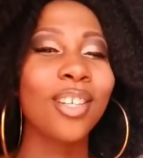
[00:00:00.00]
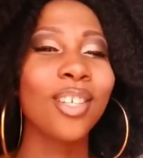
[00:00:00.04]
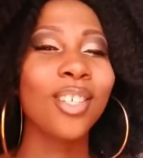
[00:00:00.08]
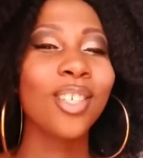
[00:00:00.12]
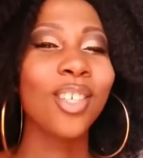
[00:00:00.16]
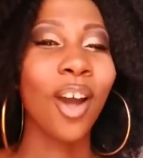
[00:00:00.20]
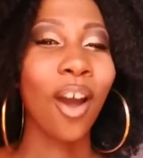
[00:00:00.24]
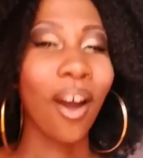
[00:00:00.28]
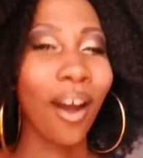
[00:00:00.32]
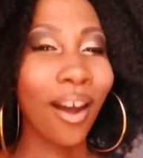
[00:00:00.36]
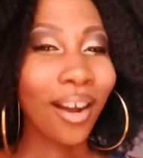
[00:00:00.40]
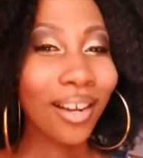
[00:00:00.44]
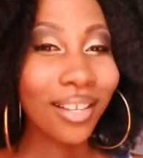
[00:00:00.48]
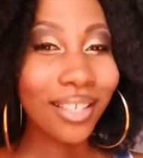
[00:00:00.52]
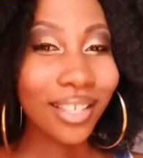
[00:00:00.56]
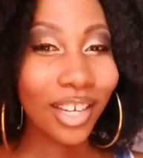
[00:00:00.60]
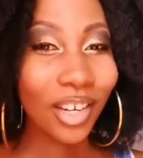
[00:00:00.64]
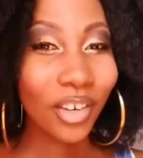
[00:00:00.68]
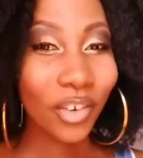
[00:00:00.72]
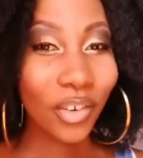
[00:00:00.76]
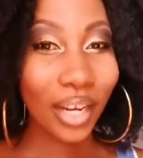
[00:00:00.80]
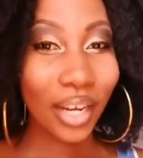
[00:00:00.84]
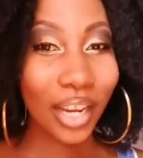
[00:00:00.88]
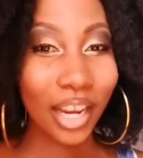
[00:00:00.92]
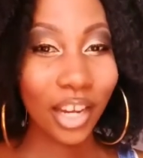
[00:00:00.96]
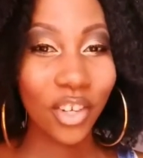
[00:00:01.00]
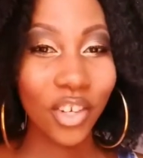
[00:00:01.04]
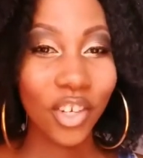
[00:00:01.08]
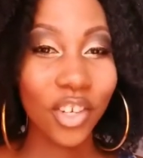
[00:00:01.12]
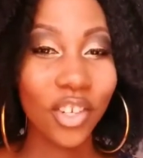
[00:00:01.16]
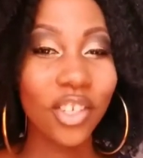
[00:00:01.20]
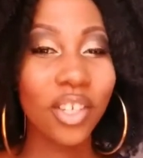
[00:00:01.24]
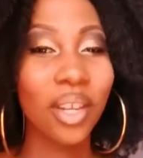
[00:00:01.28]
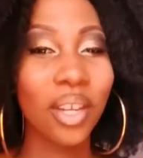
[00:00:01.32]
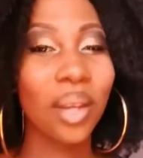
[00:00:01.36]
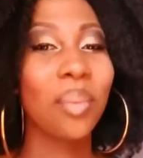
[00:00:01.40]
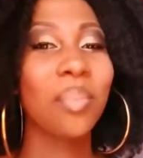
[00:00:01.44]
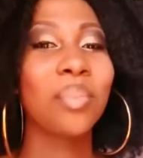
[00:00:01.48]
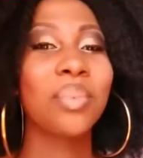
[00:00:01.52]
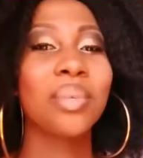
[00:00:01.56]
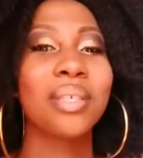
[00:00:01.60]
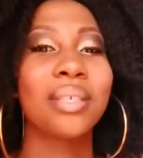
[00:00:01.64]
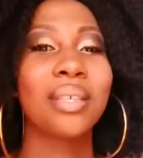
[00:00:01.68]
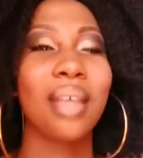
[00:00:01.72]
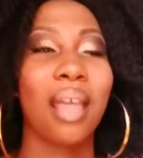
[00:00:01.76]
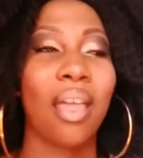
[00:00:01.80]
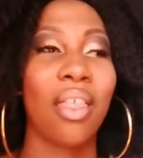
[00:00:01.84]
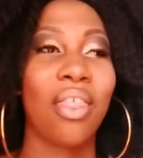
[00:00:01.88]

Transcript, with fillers: toxic relationships.